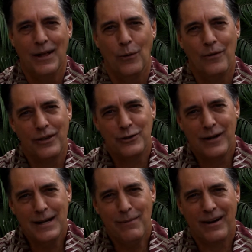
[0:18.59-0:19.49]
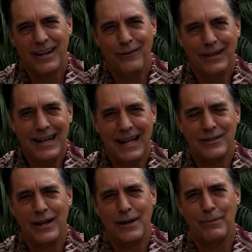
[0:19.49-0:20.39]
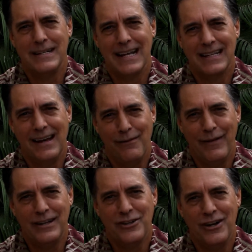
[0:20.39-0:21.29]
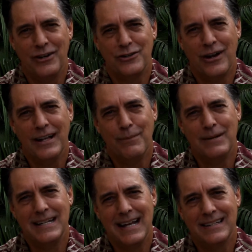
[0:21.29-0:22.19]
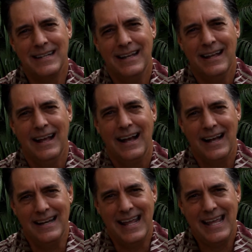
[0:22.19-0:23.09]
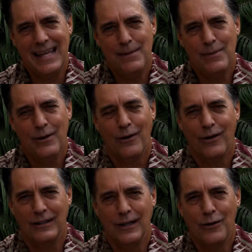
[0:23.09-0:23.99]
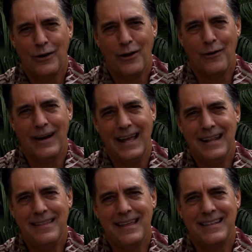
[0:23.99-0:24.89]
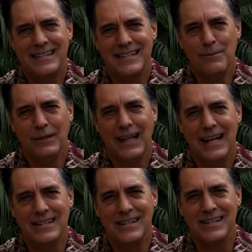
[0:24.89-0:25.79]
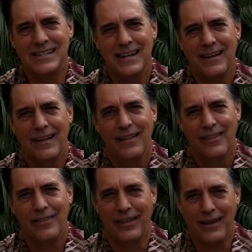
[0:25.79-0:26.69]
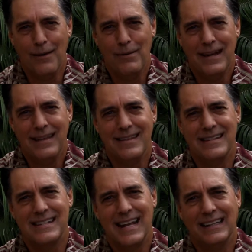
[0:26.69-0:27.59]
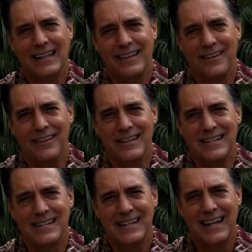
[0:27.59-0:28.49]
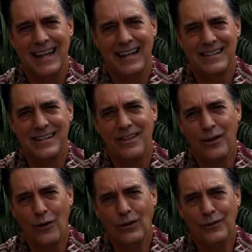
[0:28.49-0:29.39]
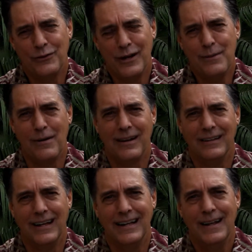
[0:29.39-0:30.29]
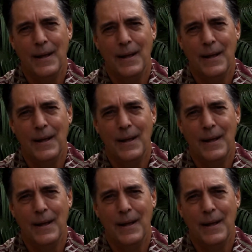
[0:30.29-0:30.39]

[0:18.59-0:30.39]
With a trademark you're really not trying to protect an invention, you're trying to protect a name or a logo or anything that symbolizes the company that's selling the goods. And so the goal of trademark law